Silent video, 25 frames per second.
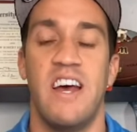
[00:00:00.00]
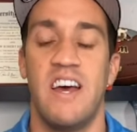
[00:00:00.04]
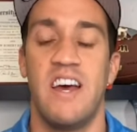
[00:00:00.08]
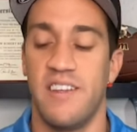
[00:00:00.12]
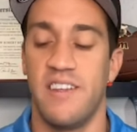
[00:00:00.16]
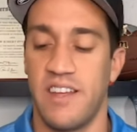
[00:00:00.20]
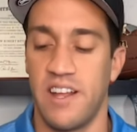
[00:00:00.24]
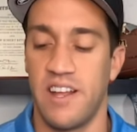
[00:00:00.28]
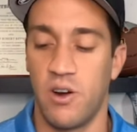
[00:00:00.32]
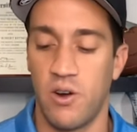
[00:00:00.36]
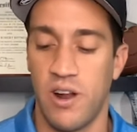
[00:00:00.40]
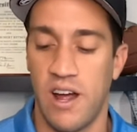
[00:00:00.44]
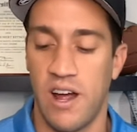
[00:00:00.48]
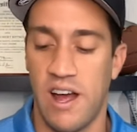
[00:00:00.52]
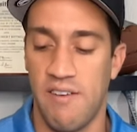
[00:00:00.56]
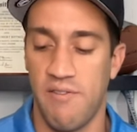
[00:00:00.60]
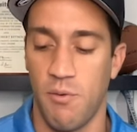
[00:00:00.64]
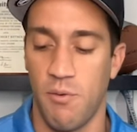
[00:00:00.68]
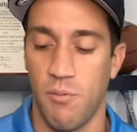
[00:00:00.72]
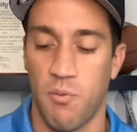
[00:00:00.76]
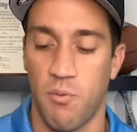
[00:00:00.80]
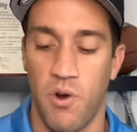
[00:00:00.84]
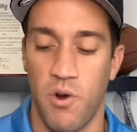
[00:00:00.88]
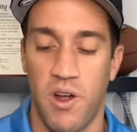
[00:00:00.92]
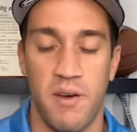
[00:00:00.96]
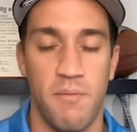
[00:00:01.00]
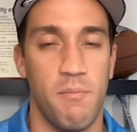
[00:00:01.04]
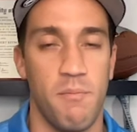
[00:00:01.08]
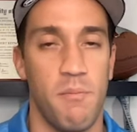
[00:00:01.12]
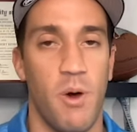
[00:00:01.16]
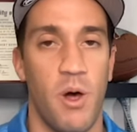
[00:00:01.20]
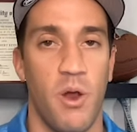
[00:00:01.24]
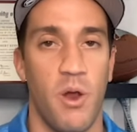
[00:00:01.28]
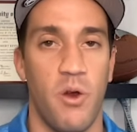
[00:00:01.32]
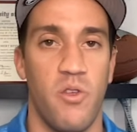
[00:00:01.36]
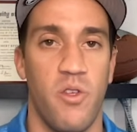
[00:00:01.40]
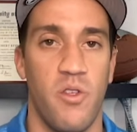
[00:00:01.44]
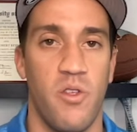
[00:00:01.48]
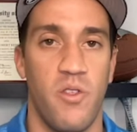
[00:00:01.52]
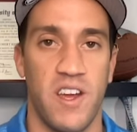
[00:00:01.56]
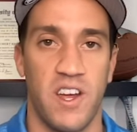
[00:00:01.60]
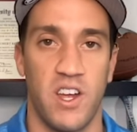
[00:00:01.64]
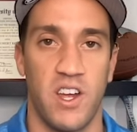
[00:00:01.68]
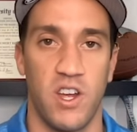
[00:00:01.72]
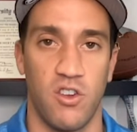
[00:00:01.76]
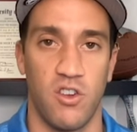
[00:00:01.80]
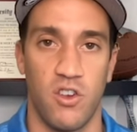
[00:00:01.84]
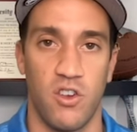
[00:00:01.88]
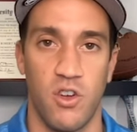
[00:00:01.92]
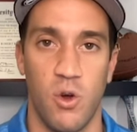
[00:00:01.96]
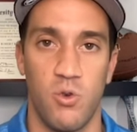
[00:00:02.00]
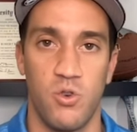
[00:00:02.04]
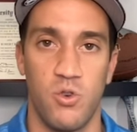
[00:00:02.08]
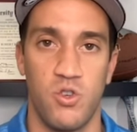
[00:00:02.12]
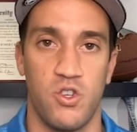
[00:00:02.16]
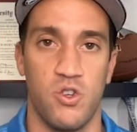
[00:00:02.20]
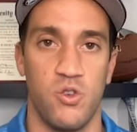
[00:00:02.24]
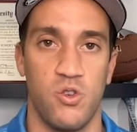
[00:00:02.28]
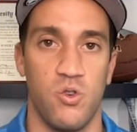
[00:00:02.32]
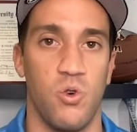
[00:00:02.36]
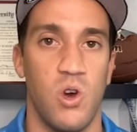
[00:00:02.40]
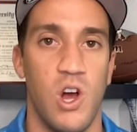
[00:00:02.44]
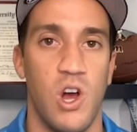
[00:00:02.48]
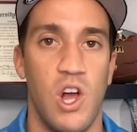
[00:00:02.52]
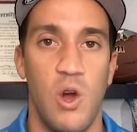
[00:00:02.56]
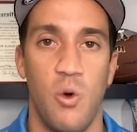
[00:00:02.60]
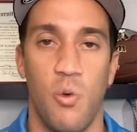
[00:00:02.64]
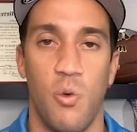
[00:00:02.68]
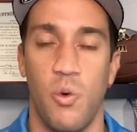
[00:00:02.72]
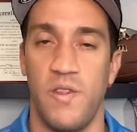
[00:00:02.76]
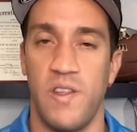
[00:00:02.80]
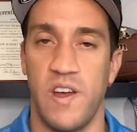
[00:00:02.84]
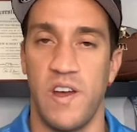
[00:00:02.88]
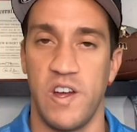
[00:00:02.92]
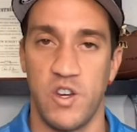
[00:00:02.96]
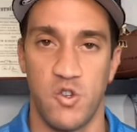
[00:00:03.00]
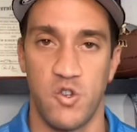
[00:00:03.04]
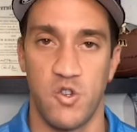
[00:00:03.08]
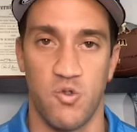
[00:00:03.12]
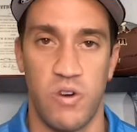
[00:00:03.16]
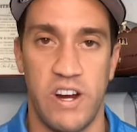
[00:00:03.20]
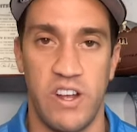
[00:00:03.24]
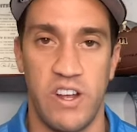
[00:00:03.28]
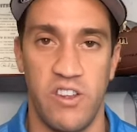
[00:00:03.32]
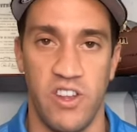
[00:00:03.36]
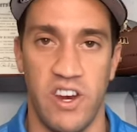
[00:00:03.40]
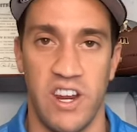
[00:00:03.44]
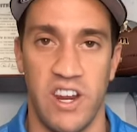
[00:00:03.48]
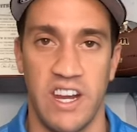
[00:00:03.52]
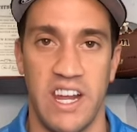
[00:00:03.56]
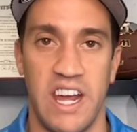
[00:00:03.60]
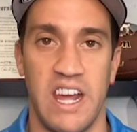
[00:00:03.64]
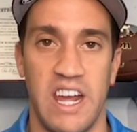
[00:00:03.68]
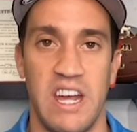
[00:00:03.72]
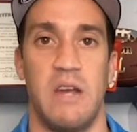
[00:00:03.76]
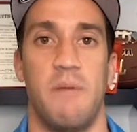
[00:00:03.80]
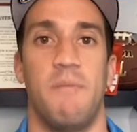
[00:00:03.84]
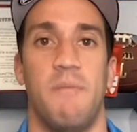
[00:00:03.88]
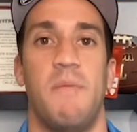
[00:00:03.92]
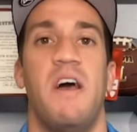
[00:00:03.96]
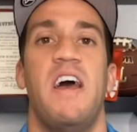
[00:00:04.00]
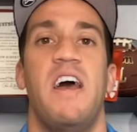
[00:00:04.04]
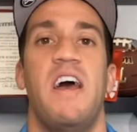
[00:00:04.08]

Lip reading: They don't have a bread and butter that they can go to when they trail in a game,